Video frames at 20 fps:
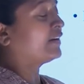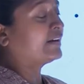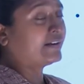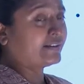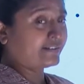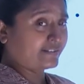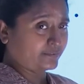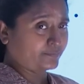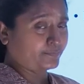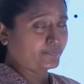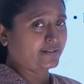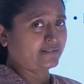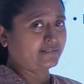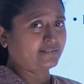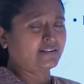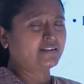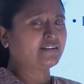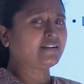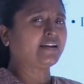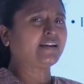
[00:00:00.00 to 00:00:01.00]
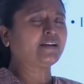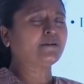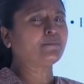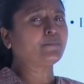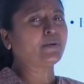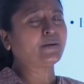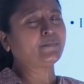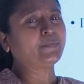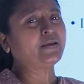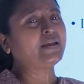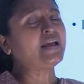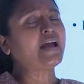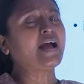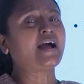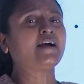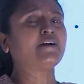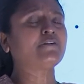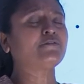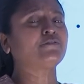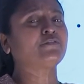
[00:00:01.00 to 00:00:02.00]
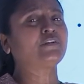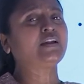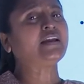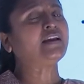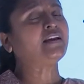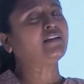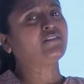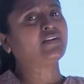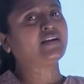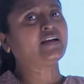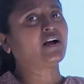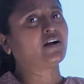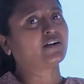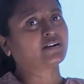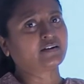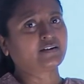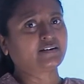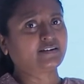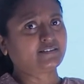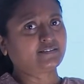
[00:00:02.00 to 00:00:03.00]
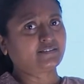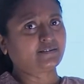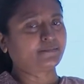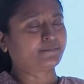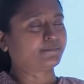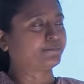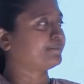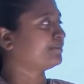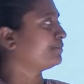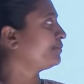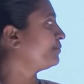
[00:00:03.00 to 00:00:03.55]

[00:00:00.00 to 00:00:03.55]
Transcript: when it is present, it may be a free living organism